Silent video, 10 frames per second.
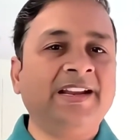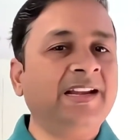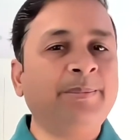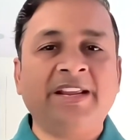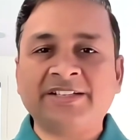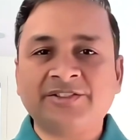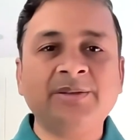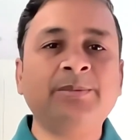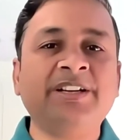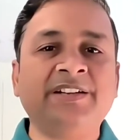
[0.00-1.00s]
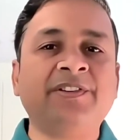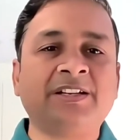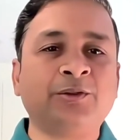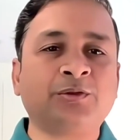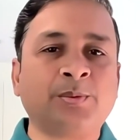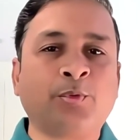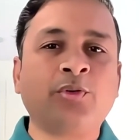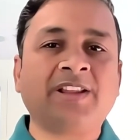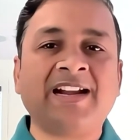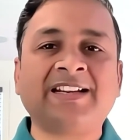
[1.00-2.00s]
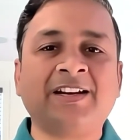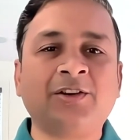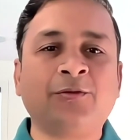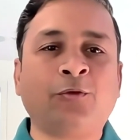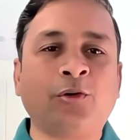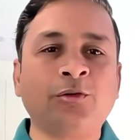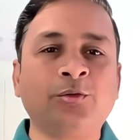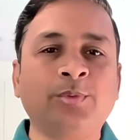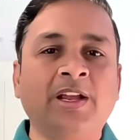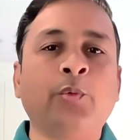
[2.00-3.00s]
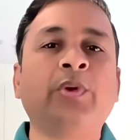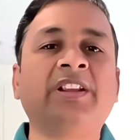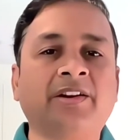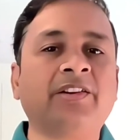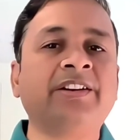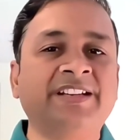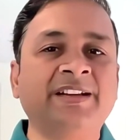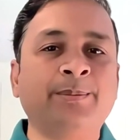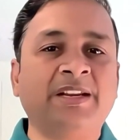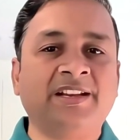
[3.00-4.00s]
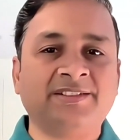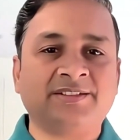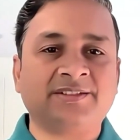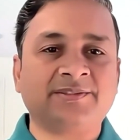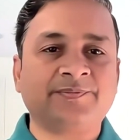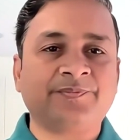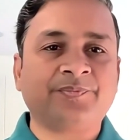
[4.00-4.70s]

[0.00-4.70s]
It'll be extremely difficult to support that kind of volume with the current D F B lasers.